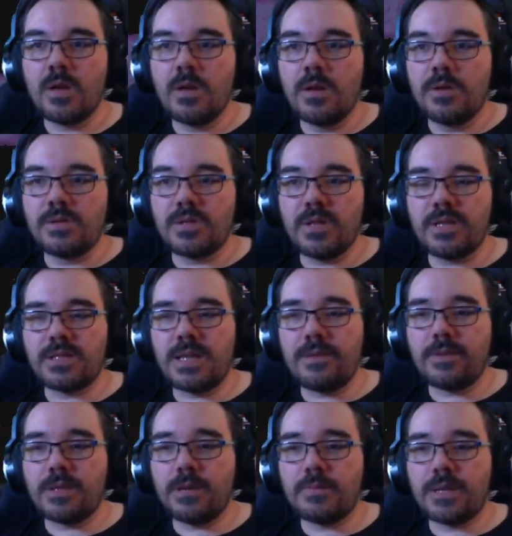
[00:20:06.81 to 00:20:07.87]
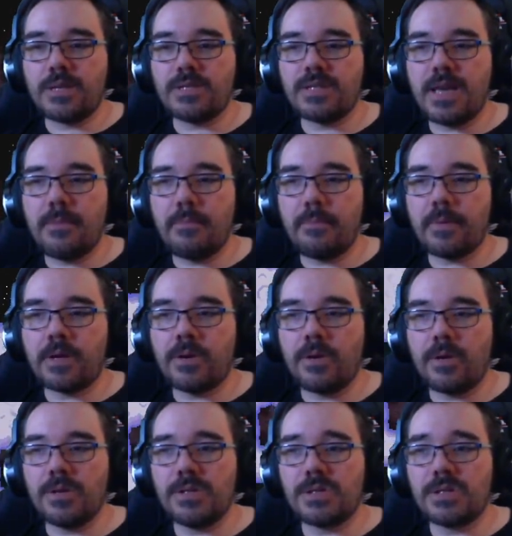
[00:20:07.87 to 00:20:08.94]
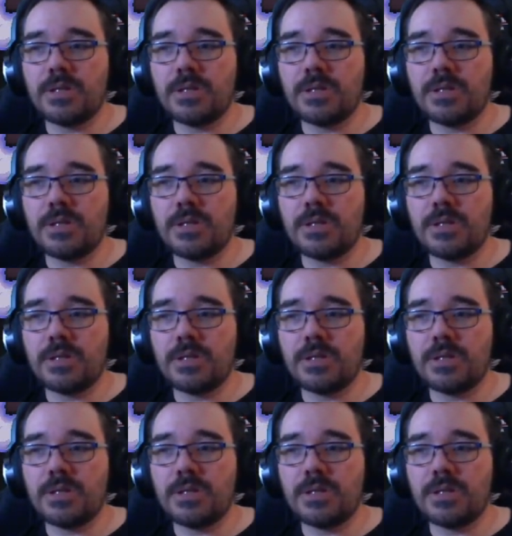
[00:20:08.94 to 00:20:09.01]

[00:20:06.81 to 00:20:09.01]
For this level, I'm going to skip because